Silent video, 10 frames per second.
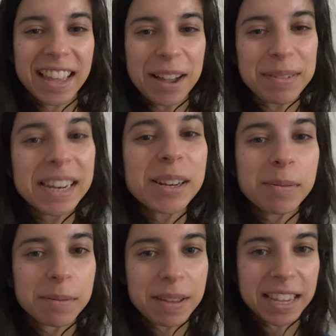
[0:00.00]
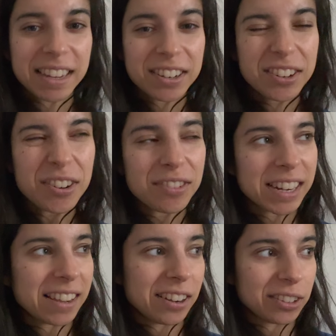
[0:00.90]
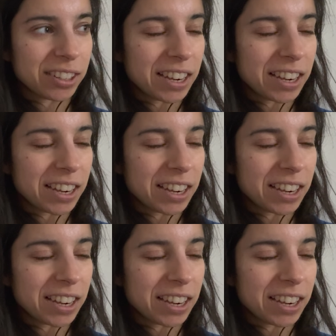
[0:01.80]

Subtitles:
am a little bit peckish, not really hungry.